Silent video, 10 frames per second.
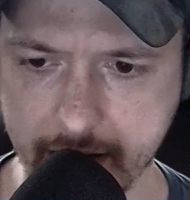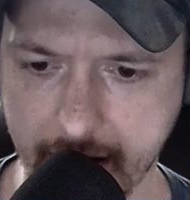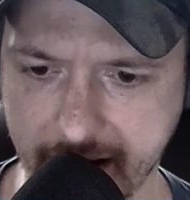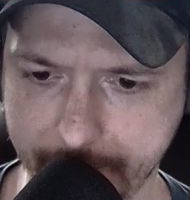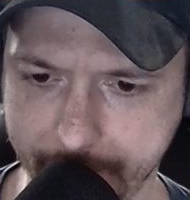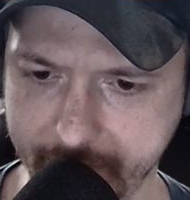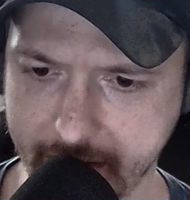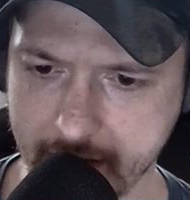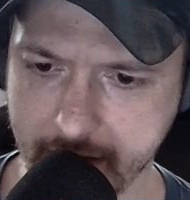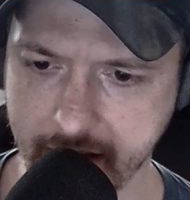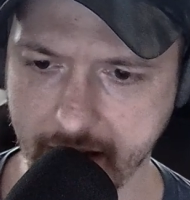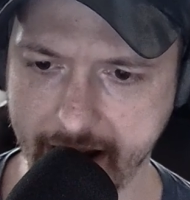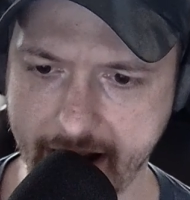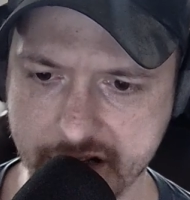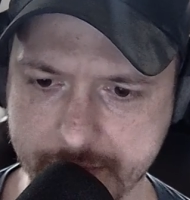Um,
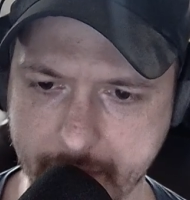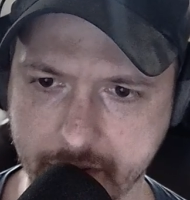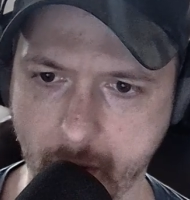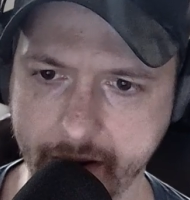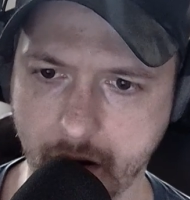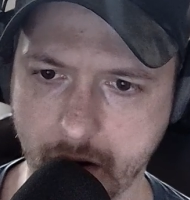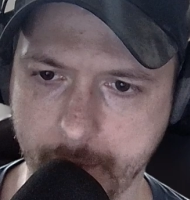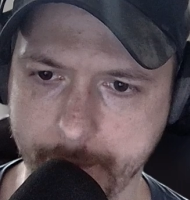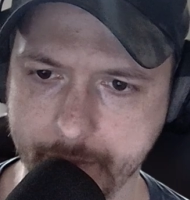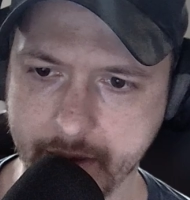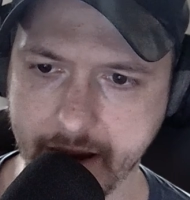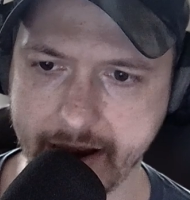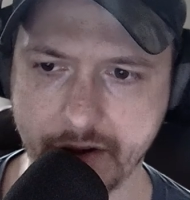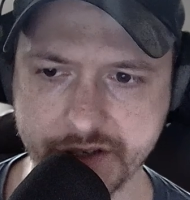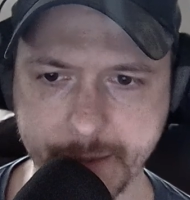and I just remember going home
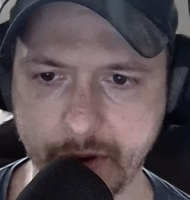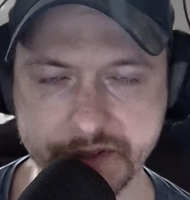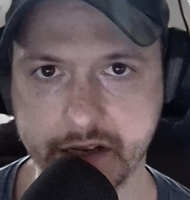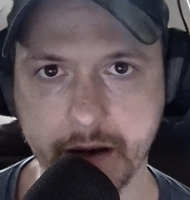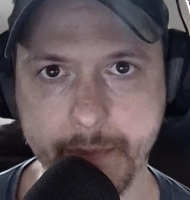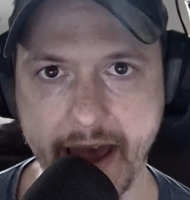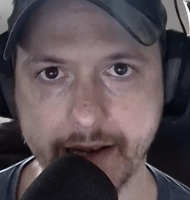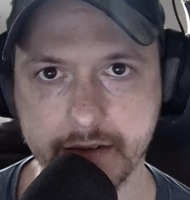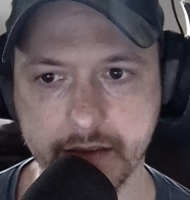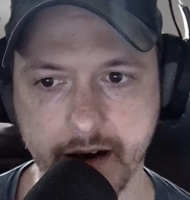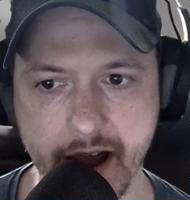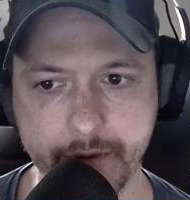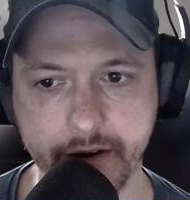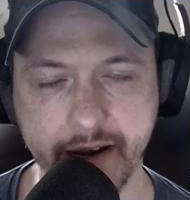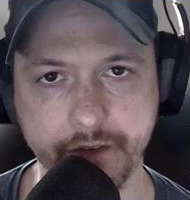and I was supposed to come back to the
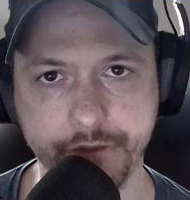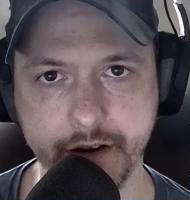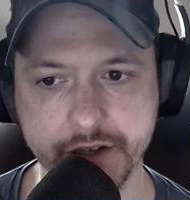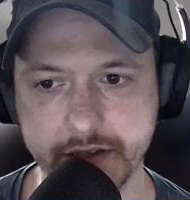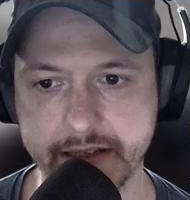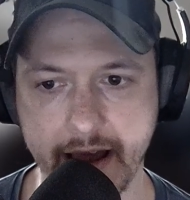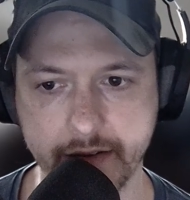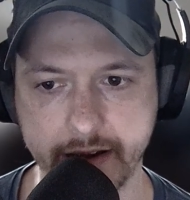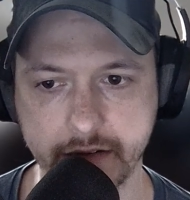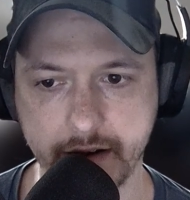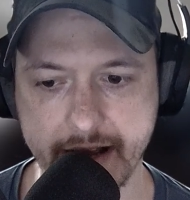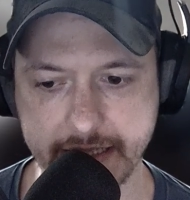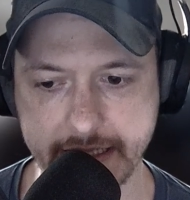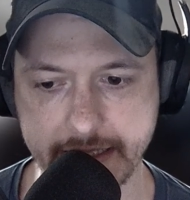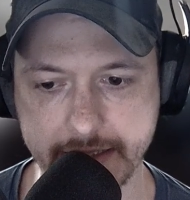library and finish these online
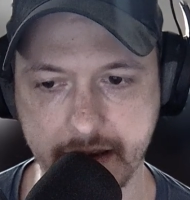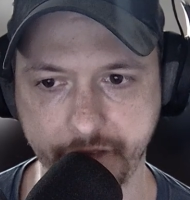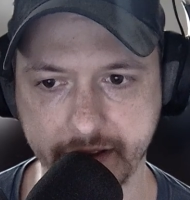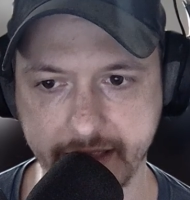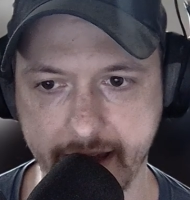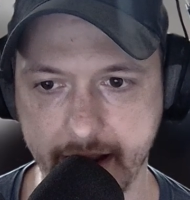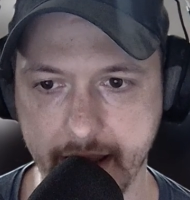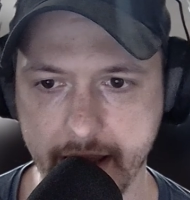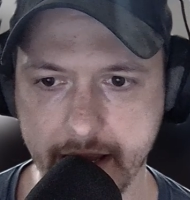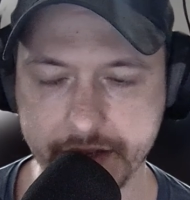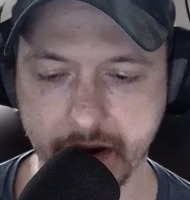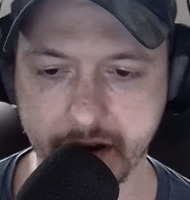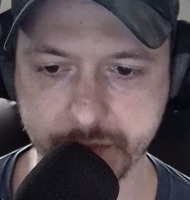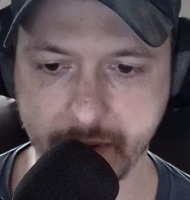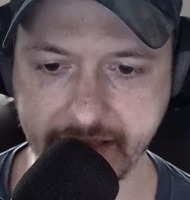classes and stuff like that. So
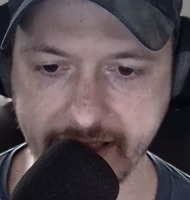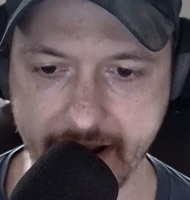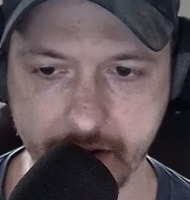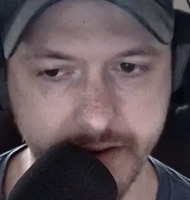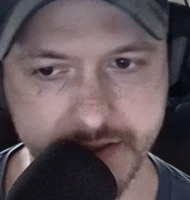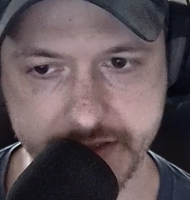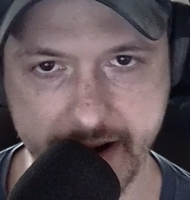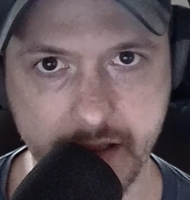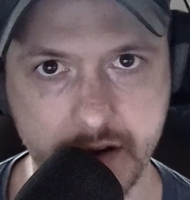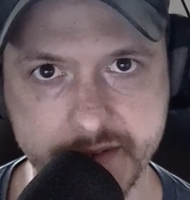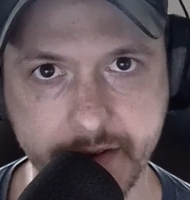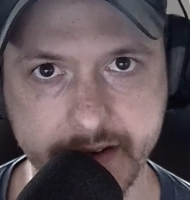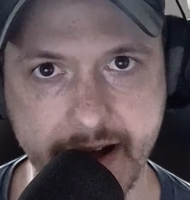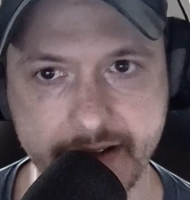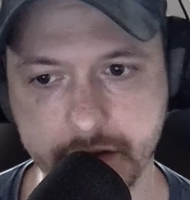I was weighing that out and decided
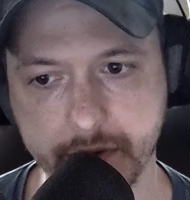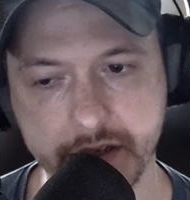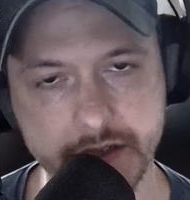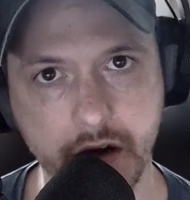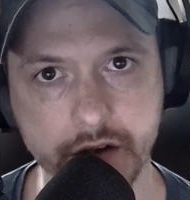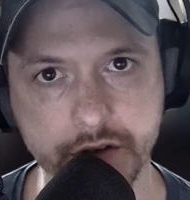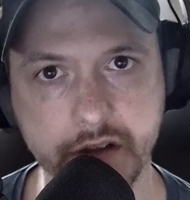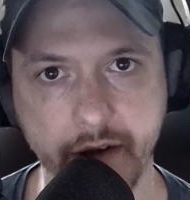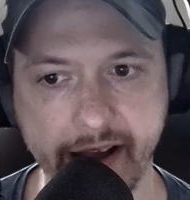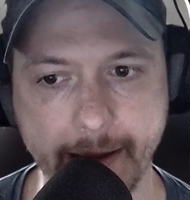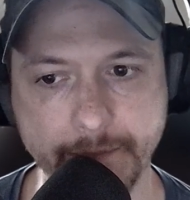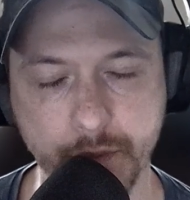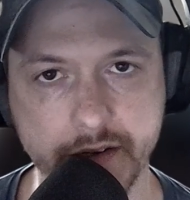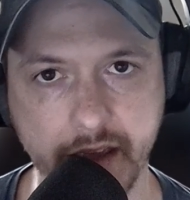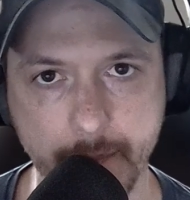ultimately not to because Call of Duty Black Ops
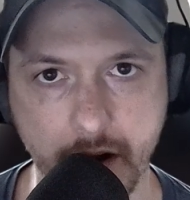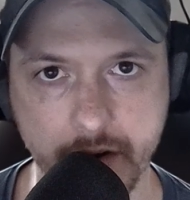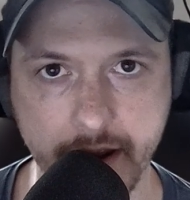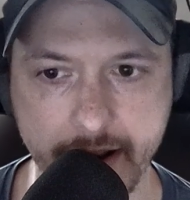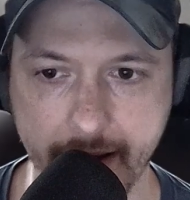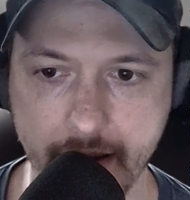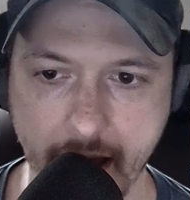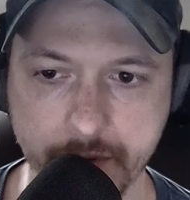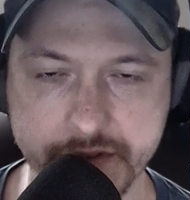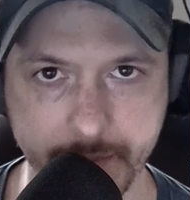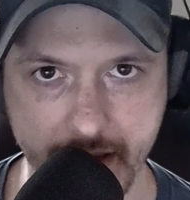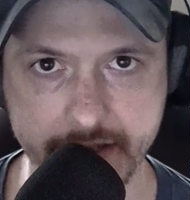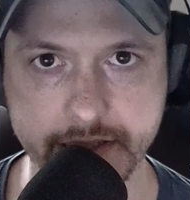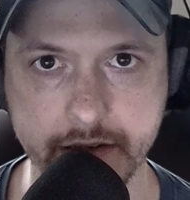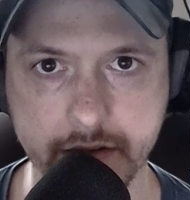1 came out and I, I was the
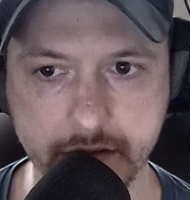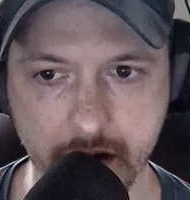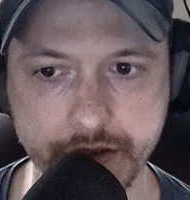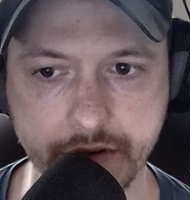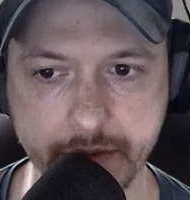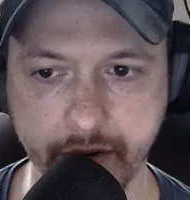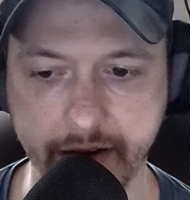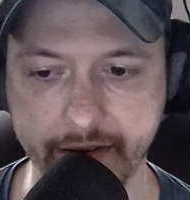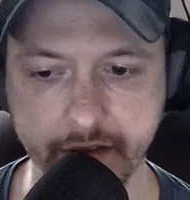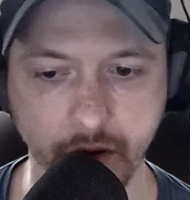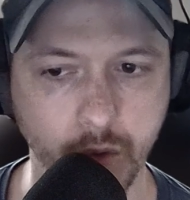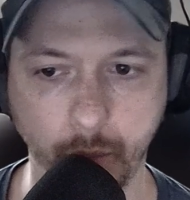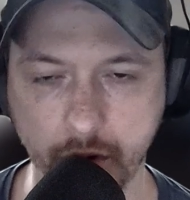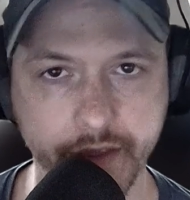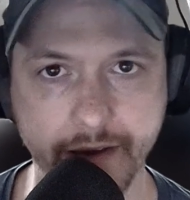best Call of Duty player in the
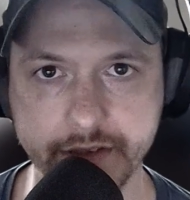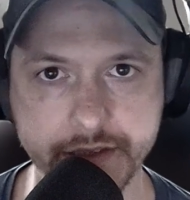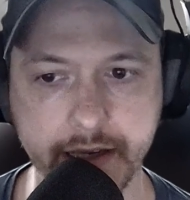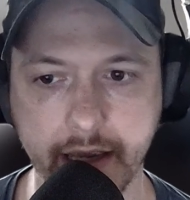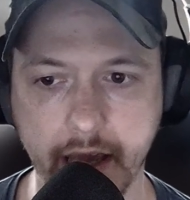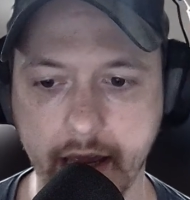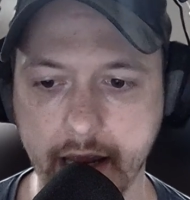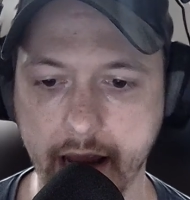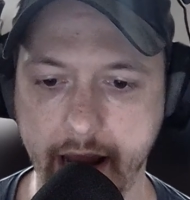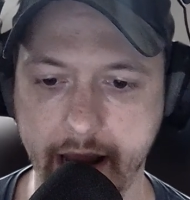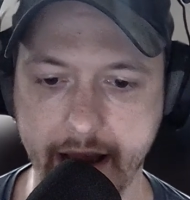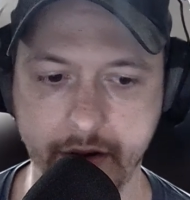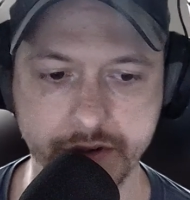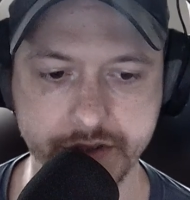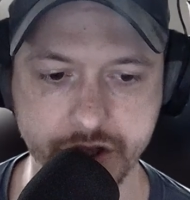whole world, obviously. And
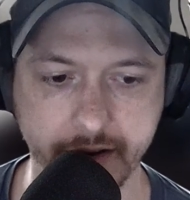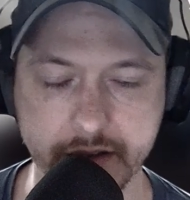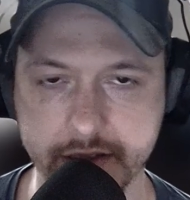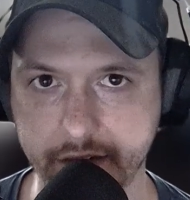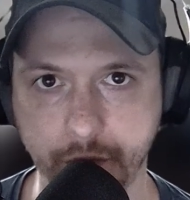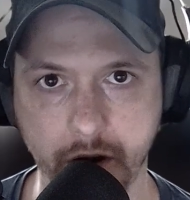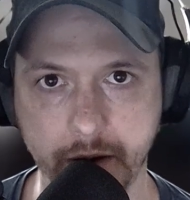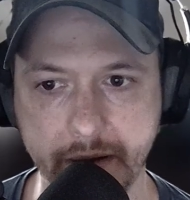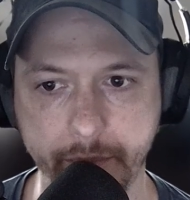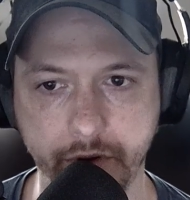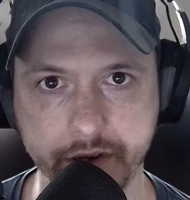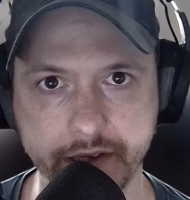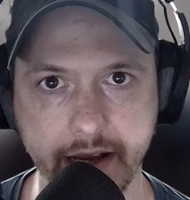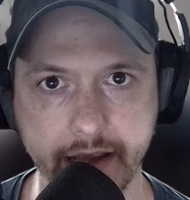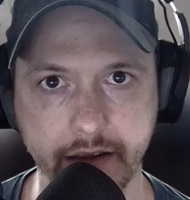I was chucking C4 at people
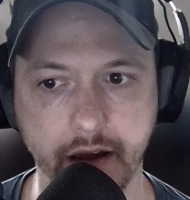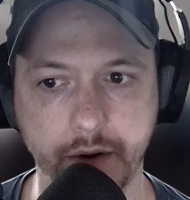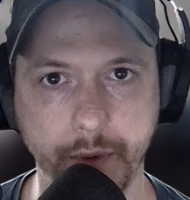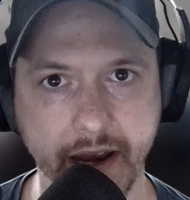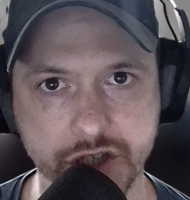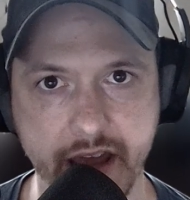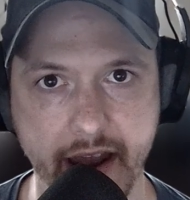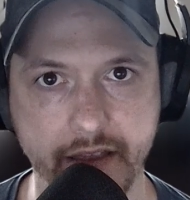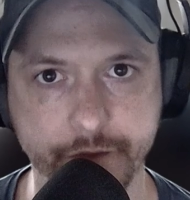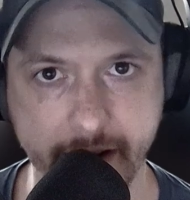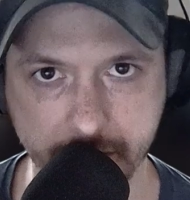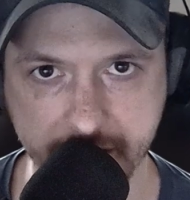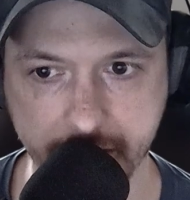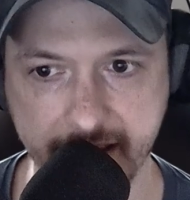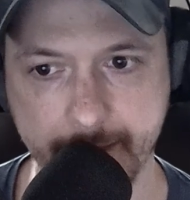and getting uh, raged at in the final
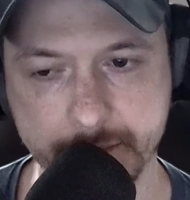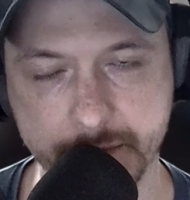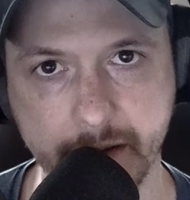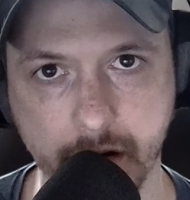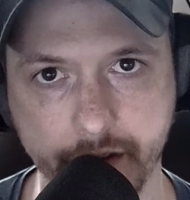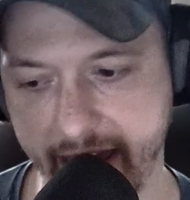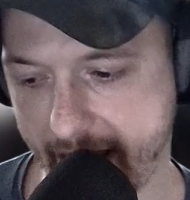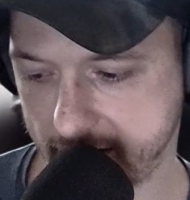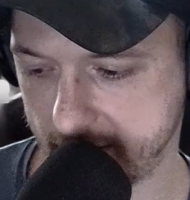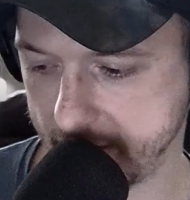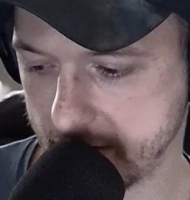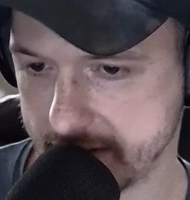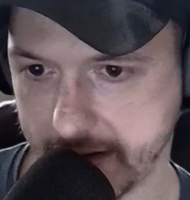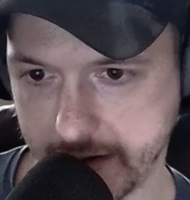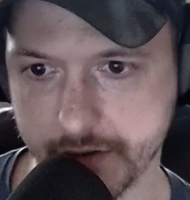kill cams, being called a hacker
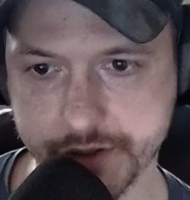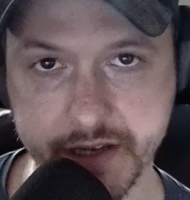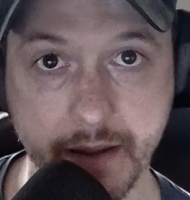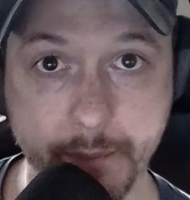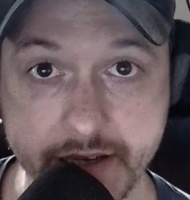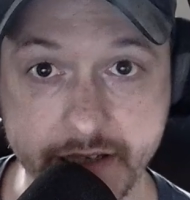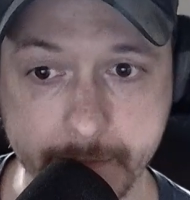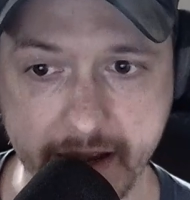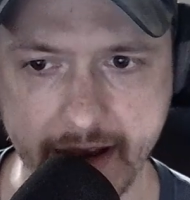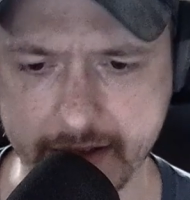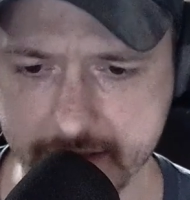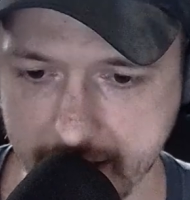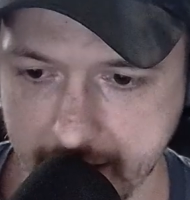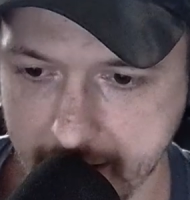because they didn't understand basic mechanics.